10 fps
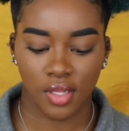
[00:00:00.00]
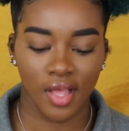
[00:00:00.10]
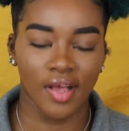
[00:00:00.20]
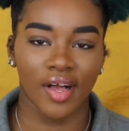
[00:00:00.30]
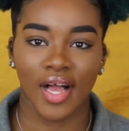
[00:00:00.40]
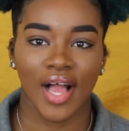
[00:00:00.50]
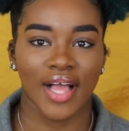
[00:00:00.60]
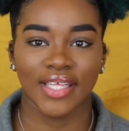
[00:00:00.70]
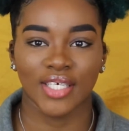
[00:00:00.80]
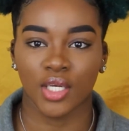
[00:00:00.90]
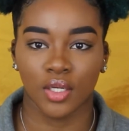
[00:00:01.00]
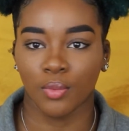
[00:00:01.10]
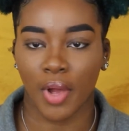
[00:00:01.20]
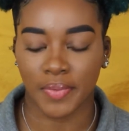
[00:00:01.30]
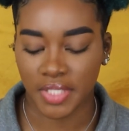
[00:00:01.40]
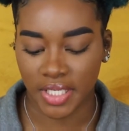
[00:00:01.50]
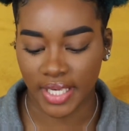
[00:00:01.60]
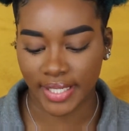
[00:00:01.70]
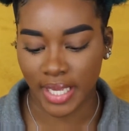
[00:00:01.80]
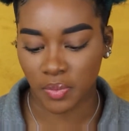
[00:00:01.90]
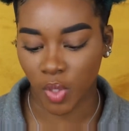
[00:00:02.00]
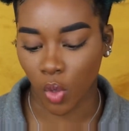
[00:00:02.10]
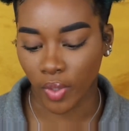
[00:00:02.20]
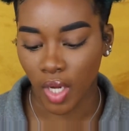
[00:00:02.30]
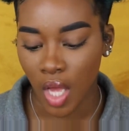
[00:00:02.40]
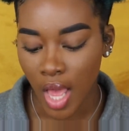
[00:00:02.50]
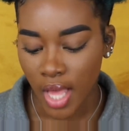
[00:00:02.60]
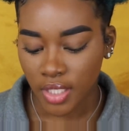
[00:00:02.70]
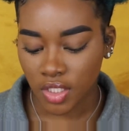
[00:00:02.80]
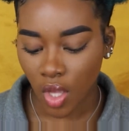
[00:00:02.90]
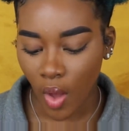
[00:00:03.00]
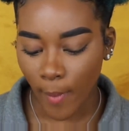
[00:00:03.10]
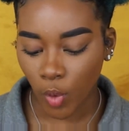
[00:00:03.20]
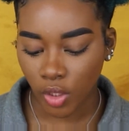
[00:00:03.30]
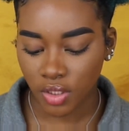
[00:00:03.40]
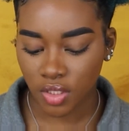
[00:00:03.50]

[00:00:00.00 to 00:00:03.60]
you probably didn't get that, but oh well. So I'm gonna